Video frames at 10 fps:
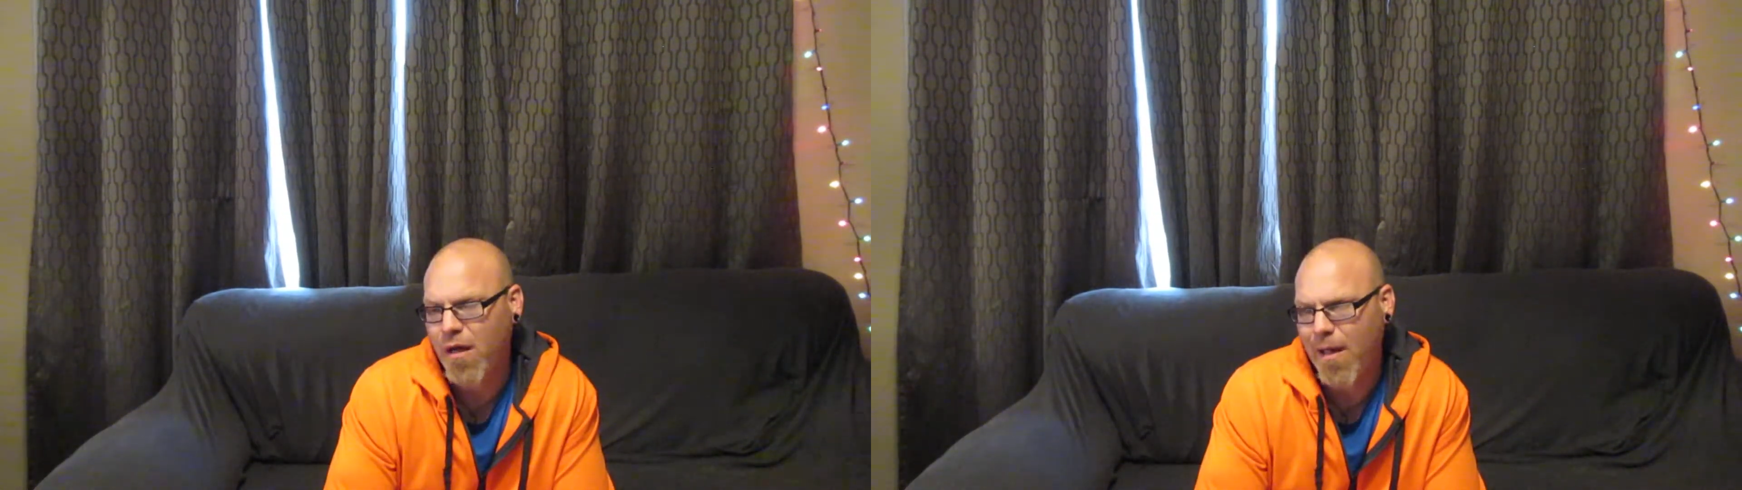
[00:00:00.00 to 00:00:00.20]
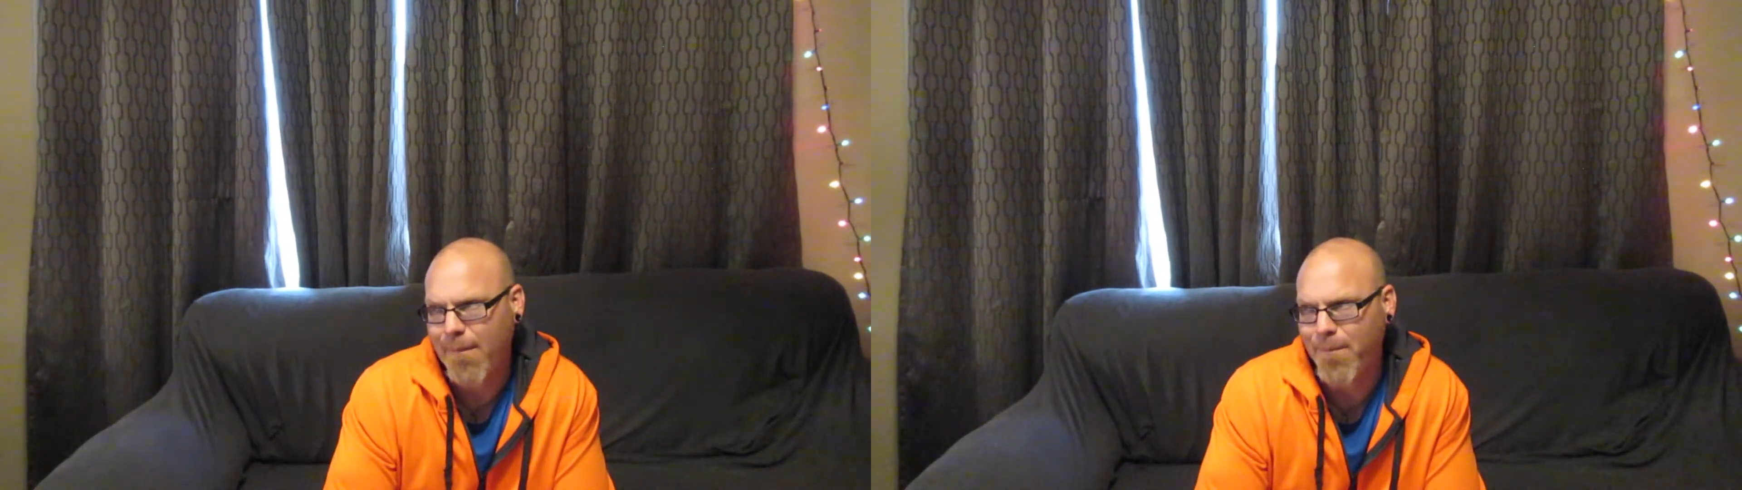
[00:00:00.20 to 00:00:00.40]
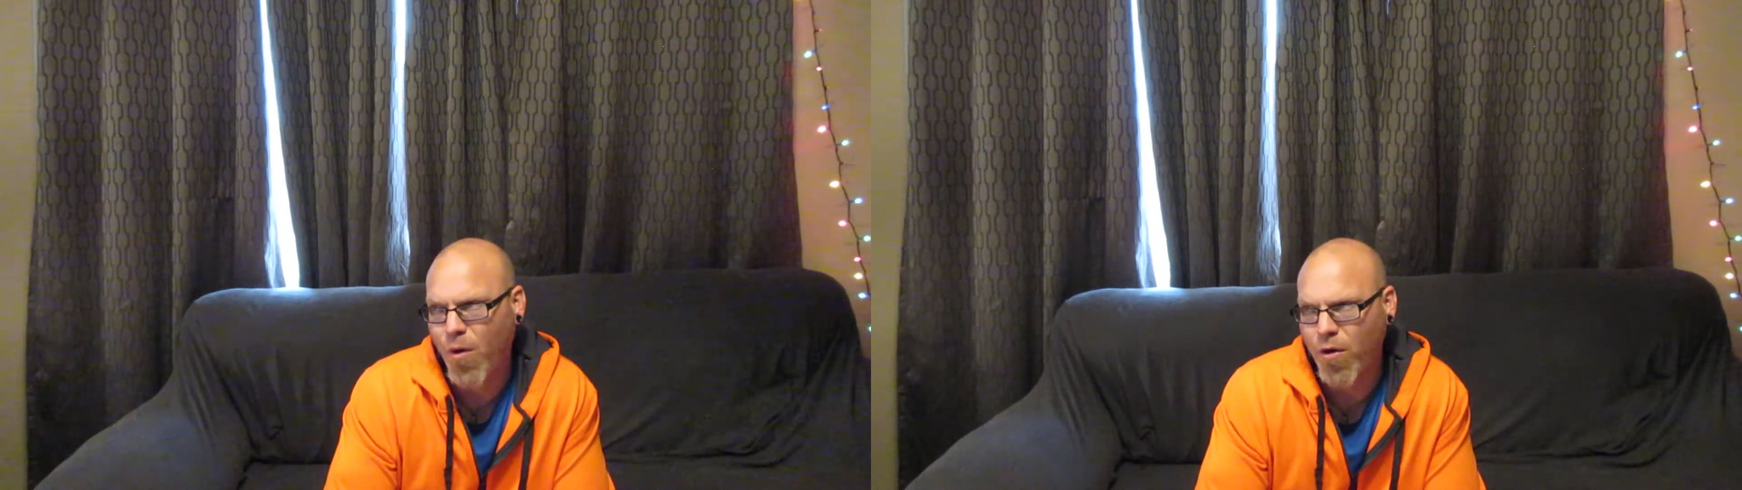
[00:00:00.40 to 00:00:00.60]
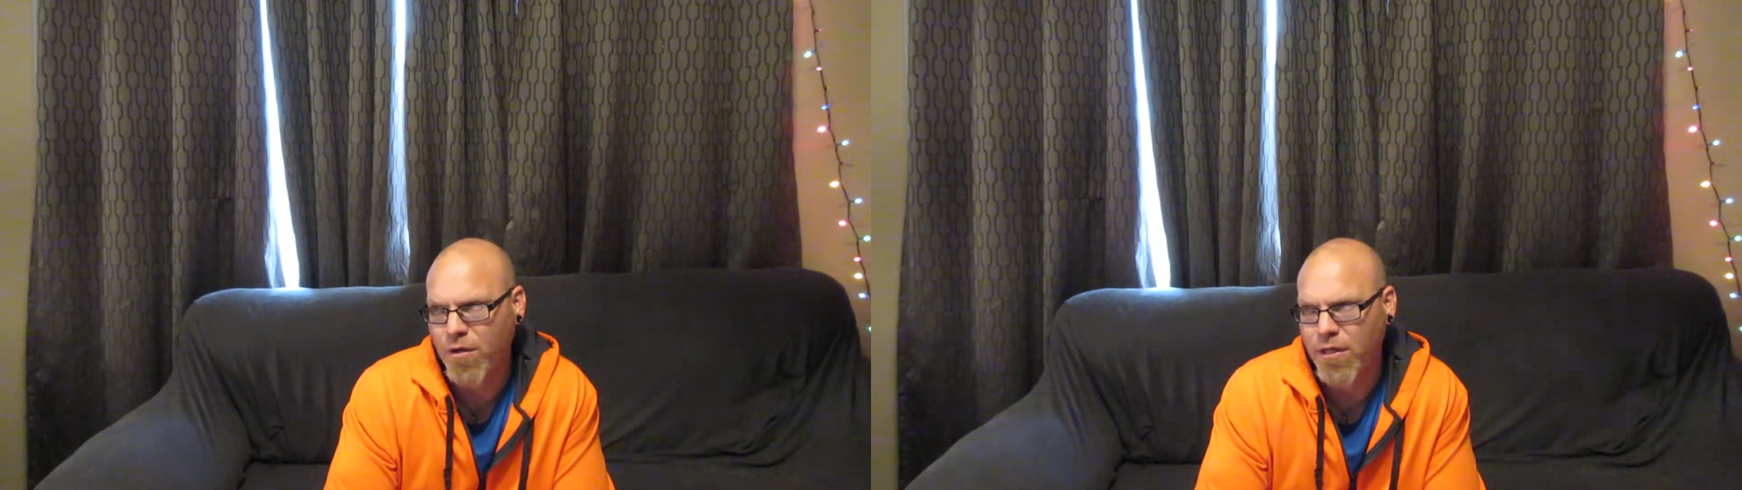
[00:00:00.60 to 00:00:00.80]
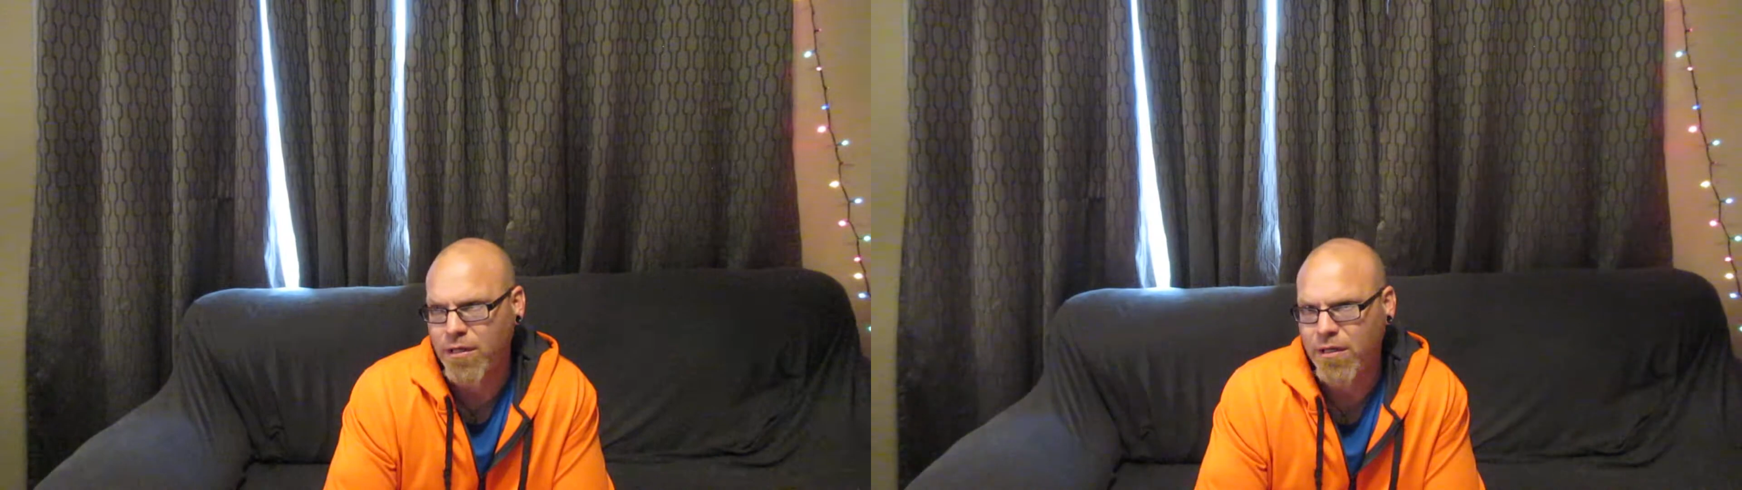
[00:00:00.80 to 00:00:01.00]
and
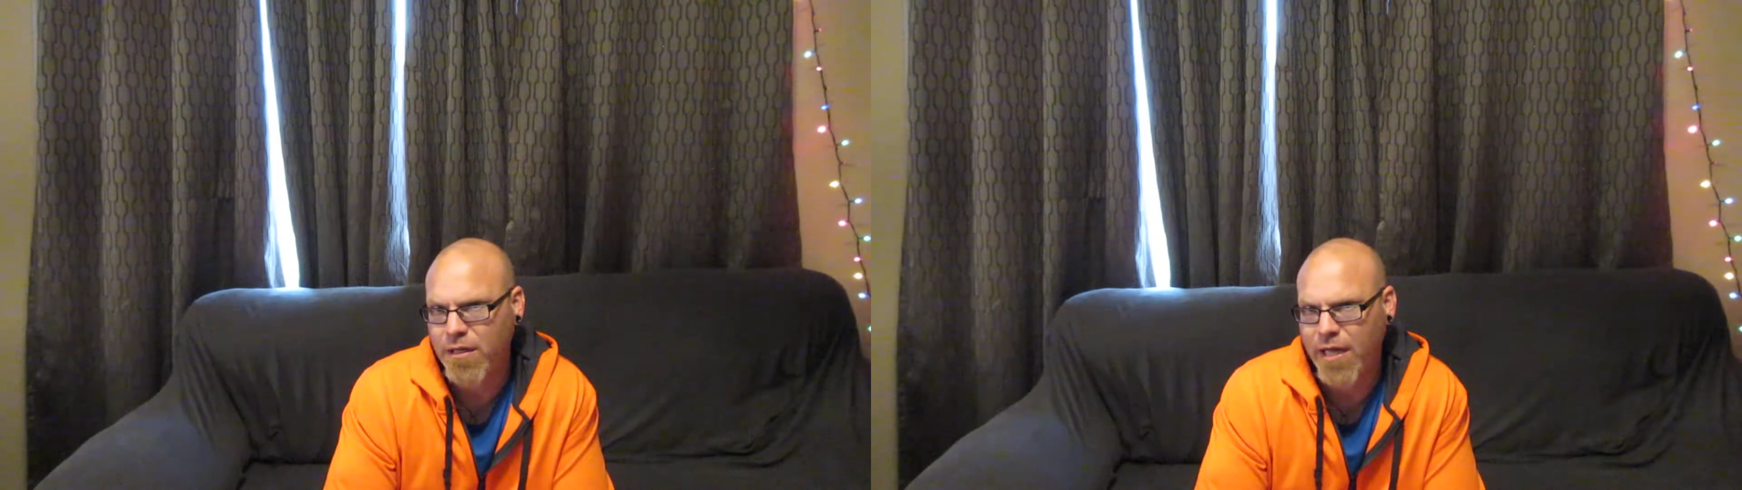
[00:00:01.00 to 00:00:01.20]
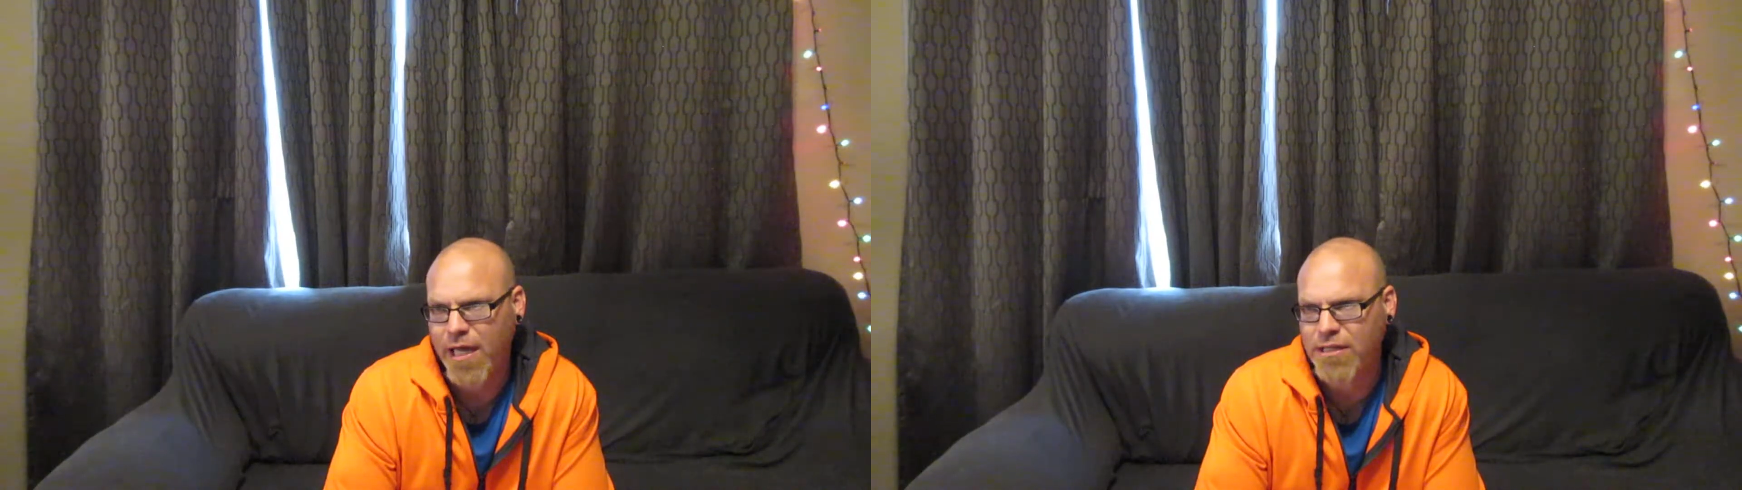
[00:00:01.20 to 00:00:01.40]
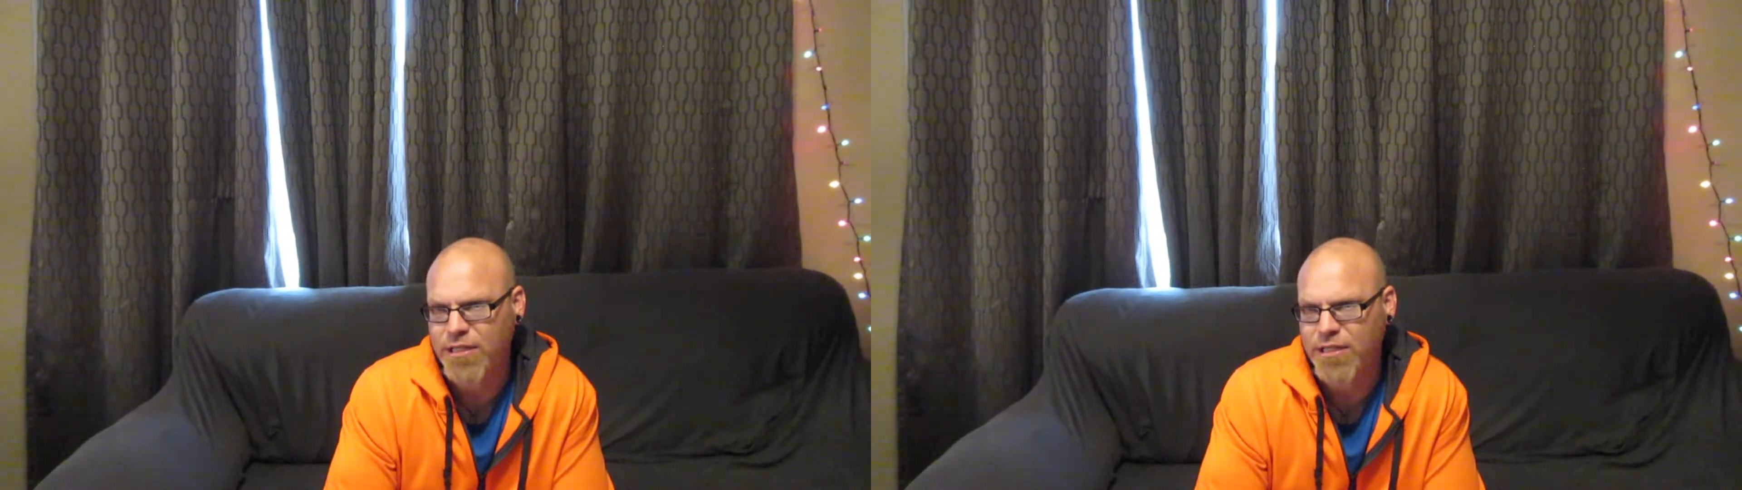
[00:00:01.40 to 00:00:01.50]
Portland and